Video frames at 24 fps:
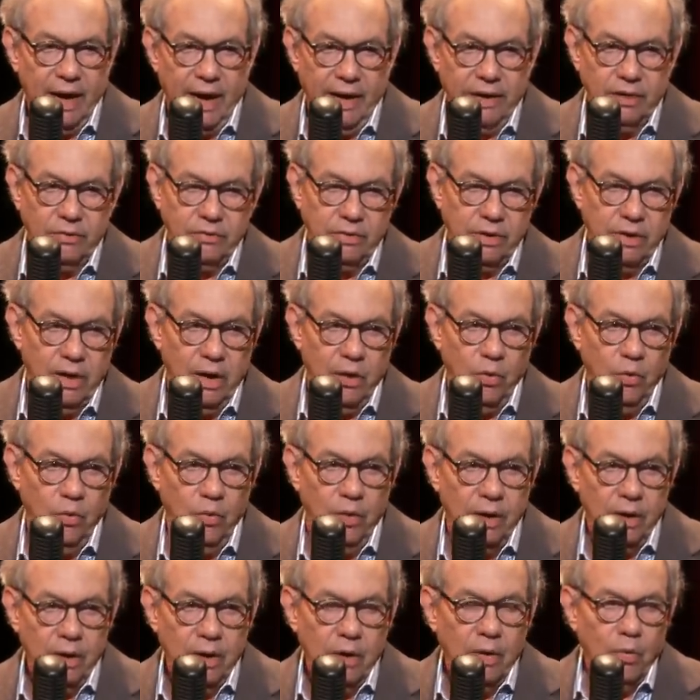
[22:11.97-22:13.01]
I don't
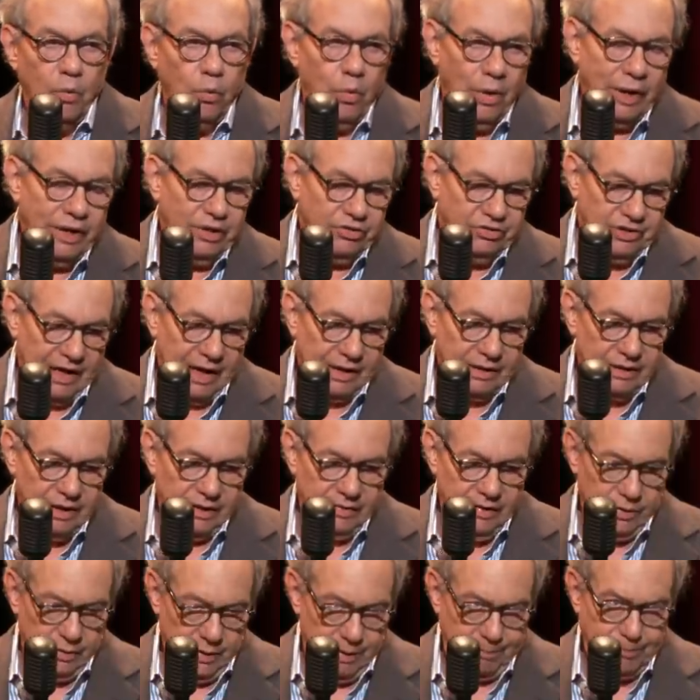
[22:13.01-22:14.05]
know what exactly
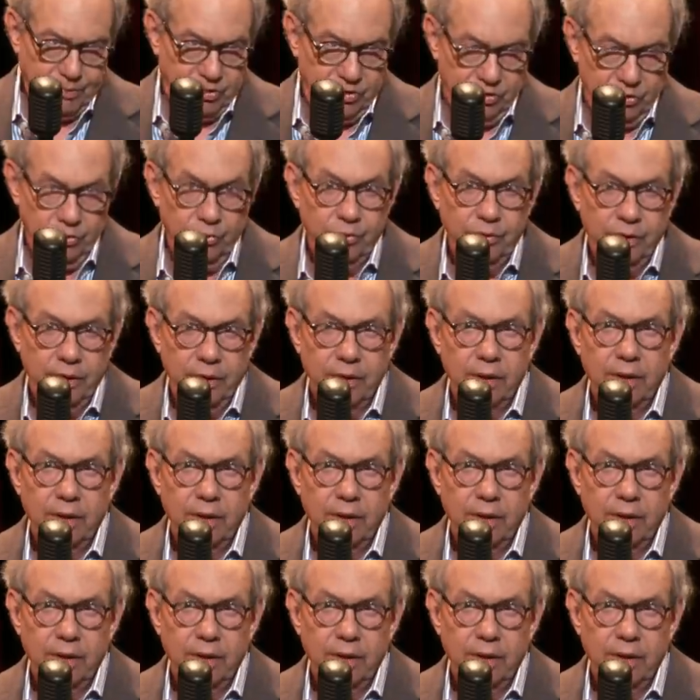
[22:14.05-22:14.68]
they're up to.